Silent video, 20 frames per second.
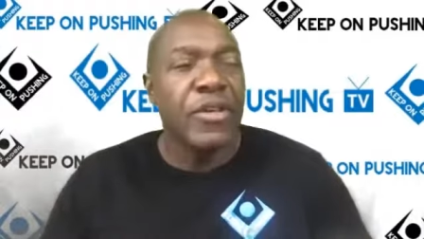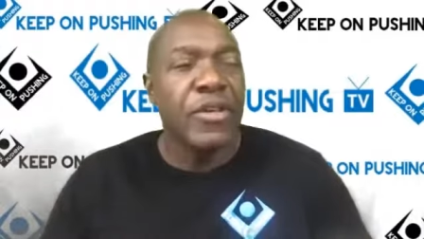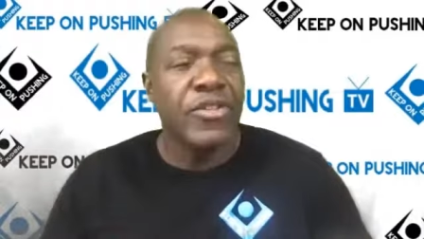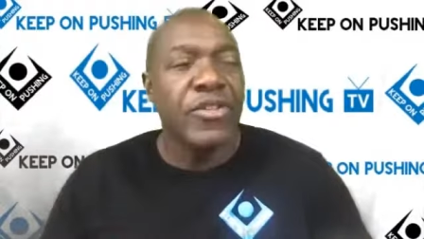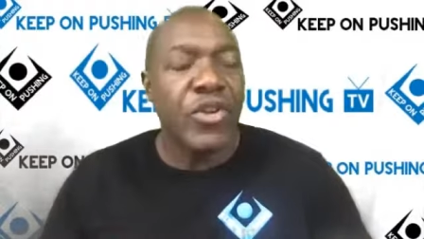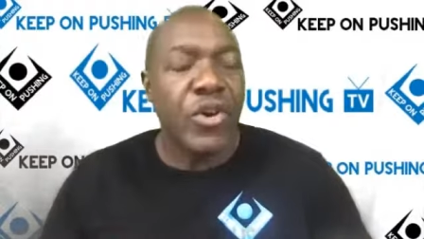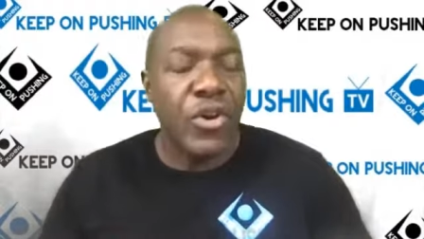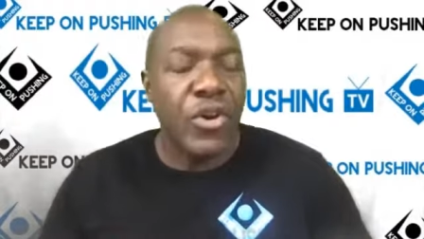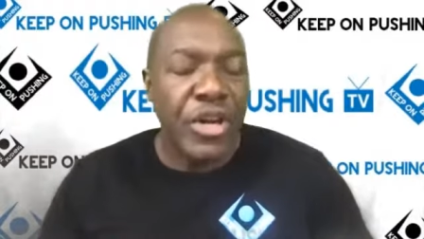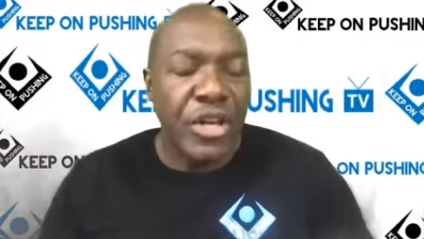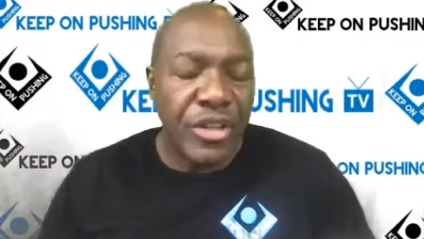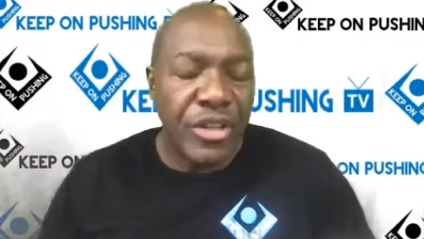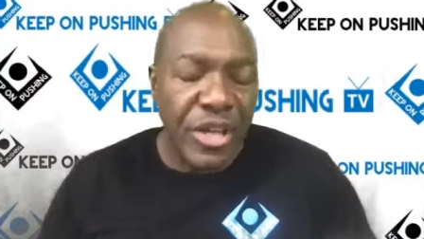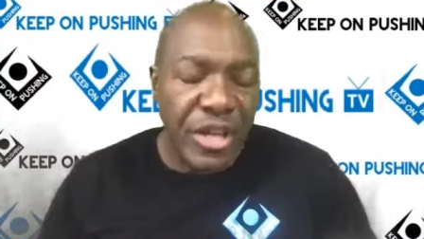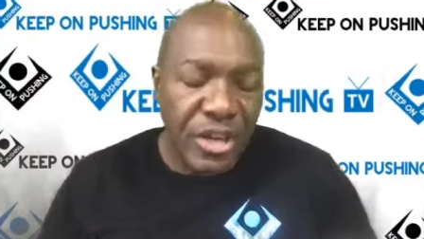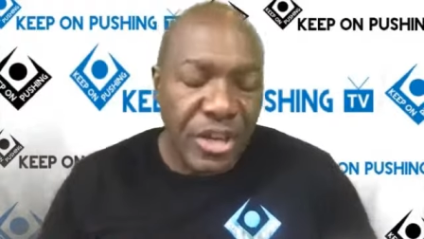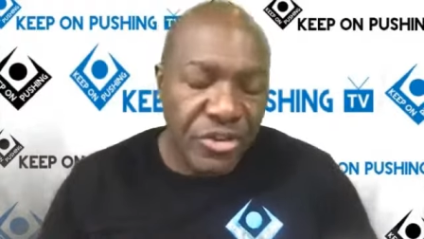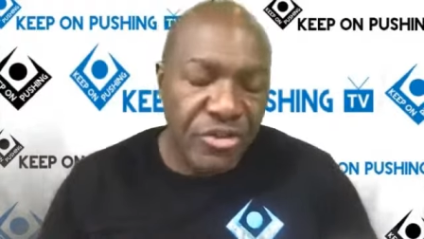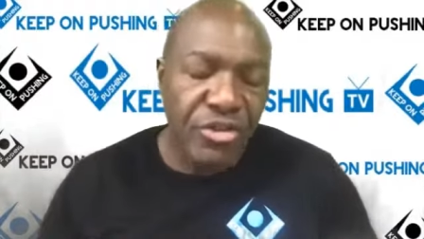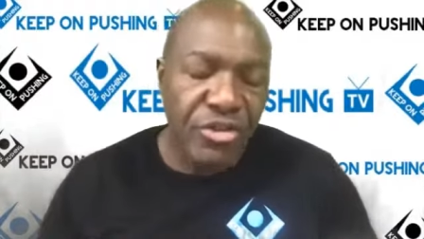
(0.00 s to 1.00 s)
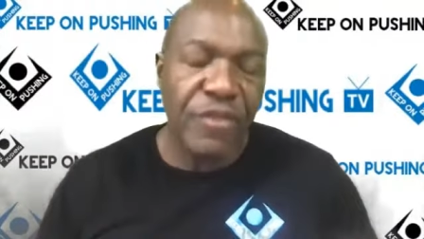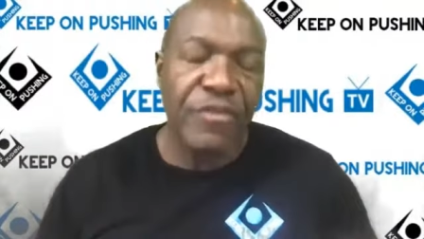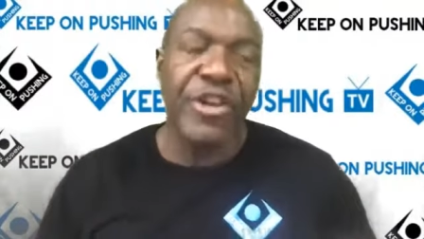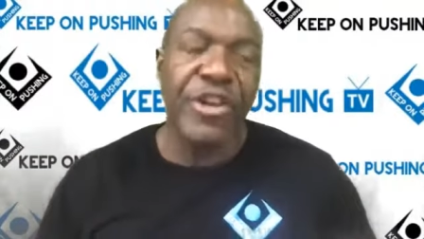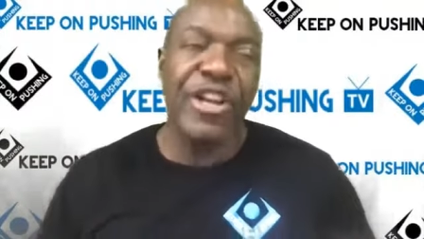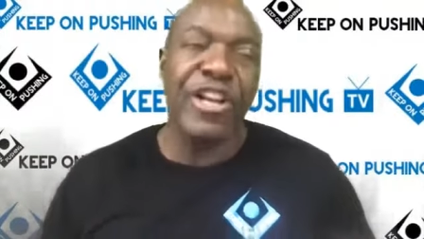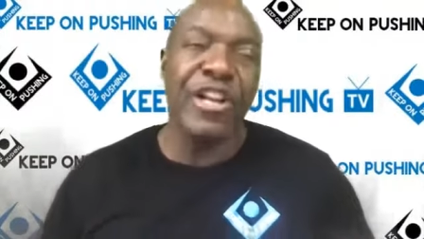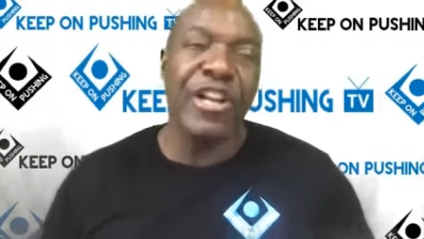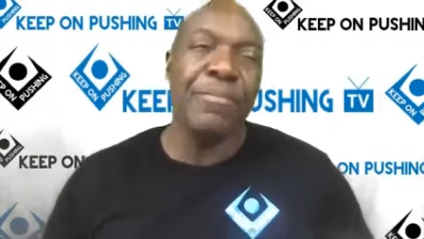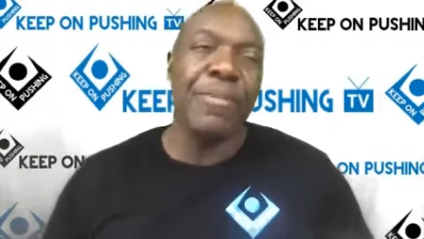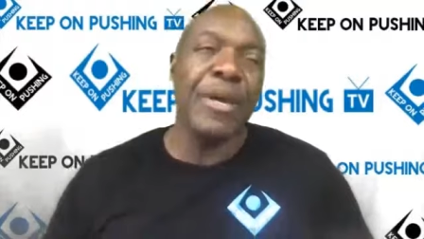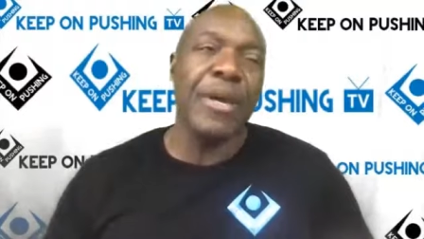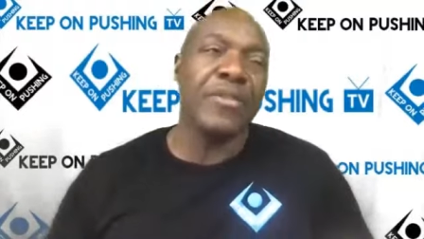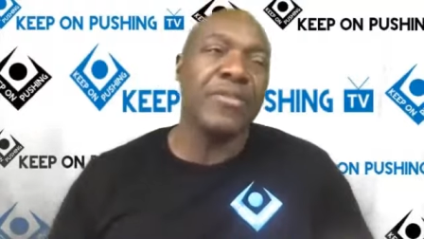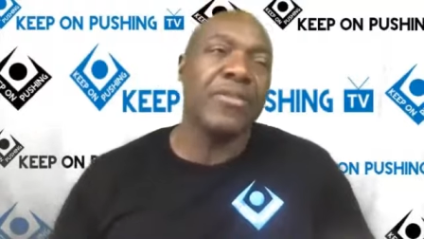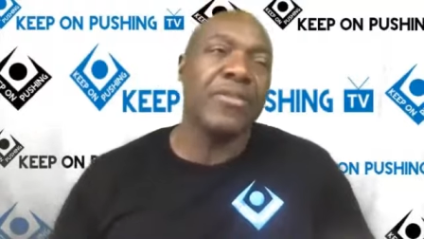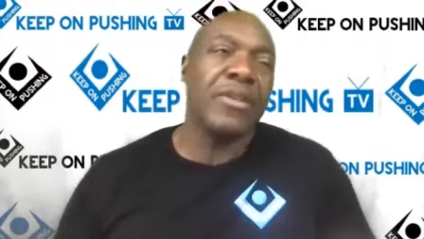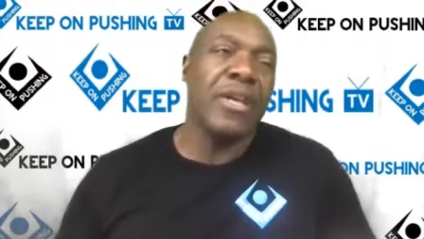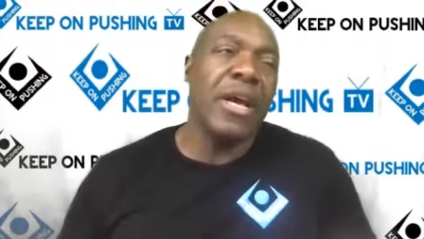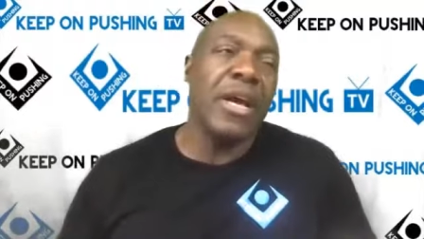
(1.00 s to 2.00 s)
So in the history of the
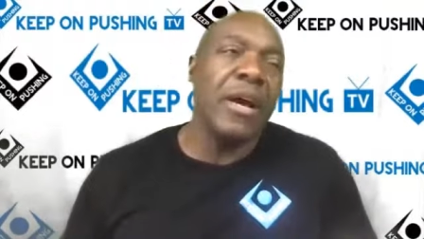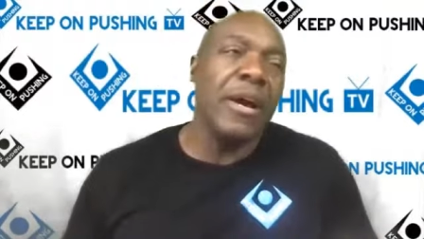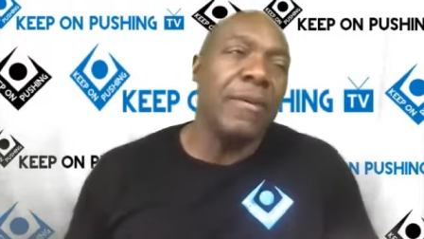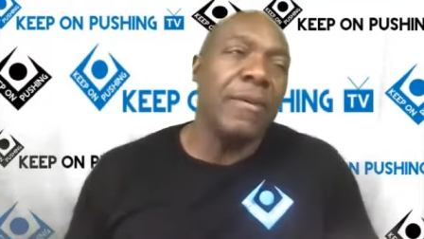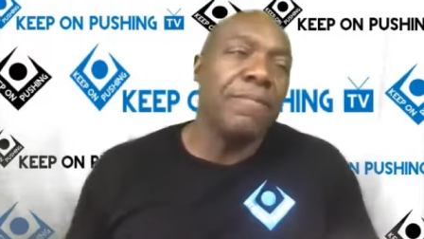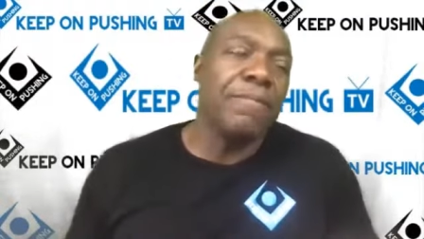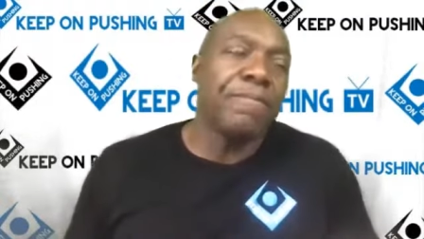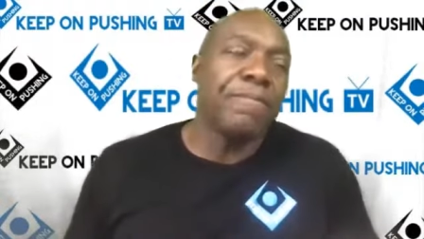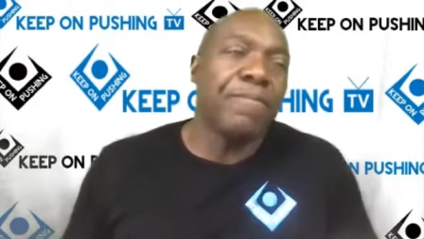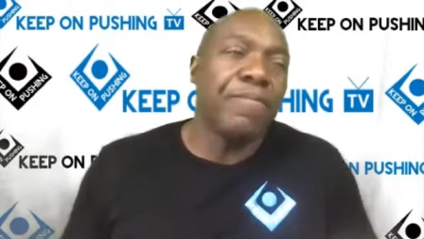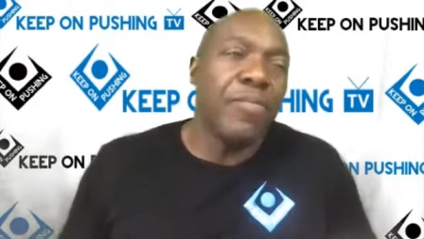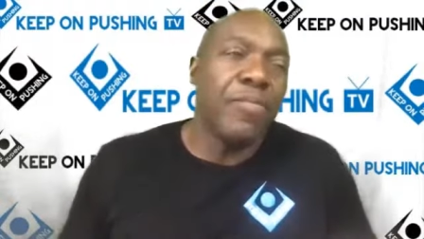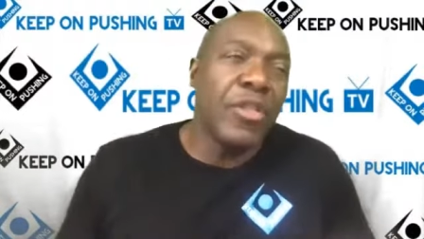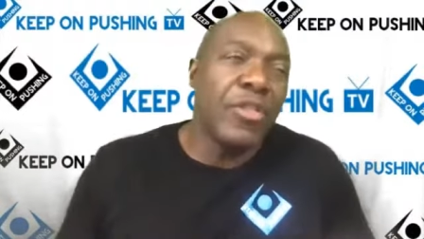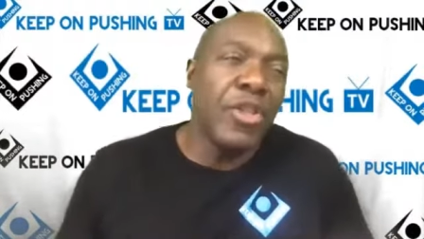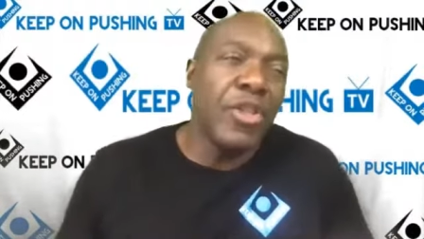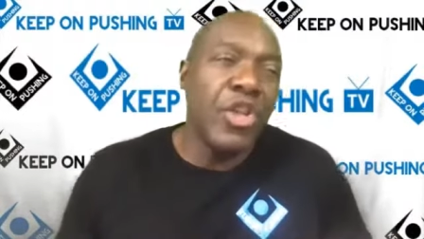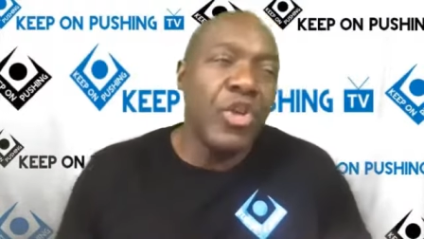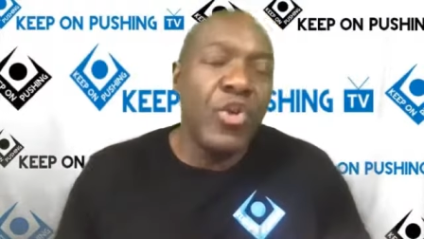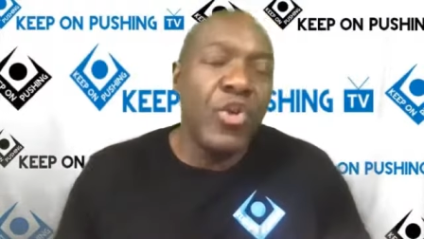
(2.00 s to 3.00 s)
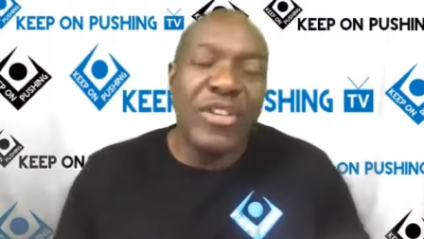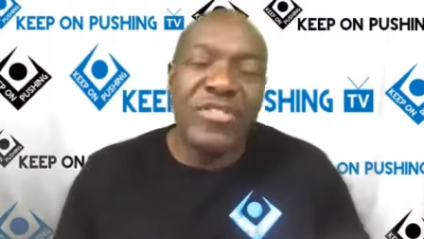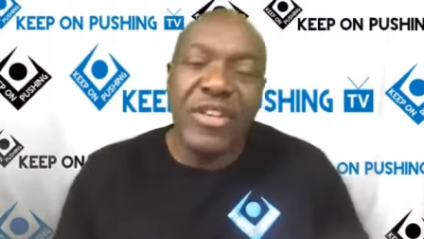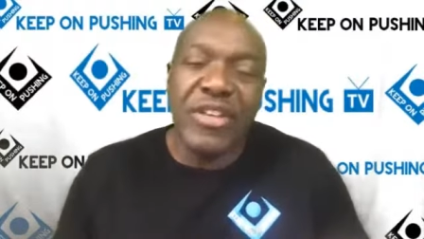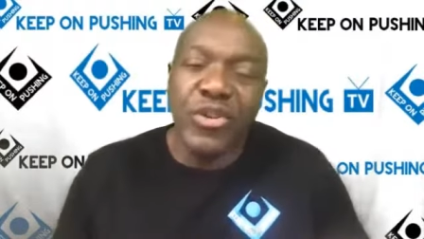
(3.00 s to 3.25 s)
Olympics, the U.S.